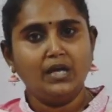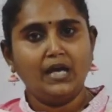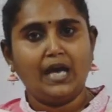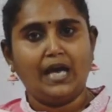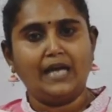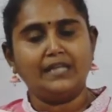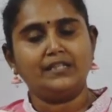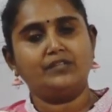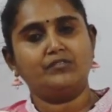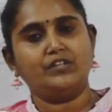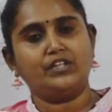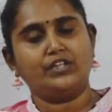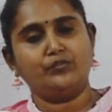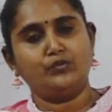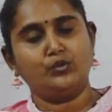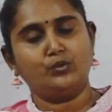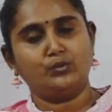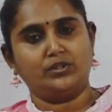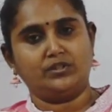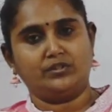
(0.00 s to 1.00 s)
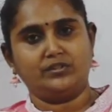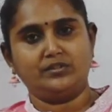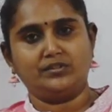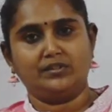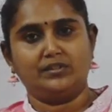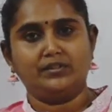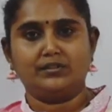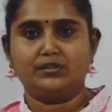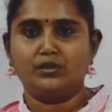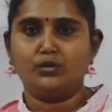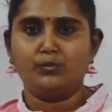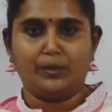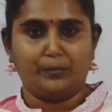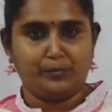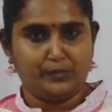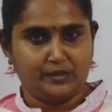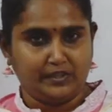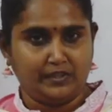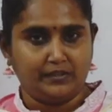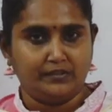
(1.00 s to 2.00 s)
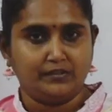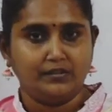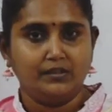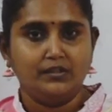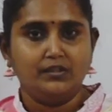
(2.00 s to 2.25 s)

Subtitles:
and they will give you the result in the website.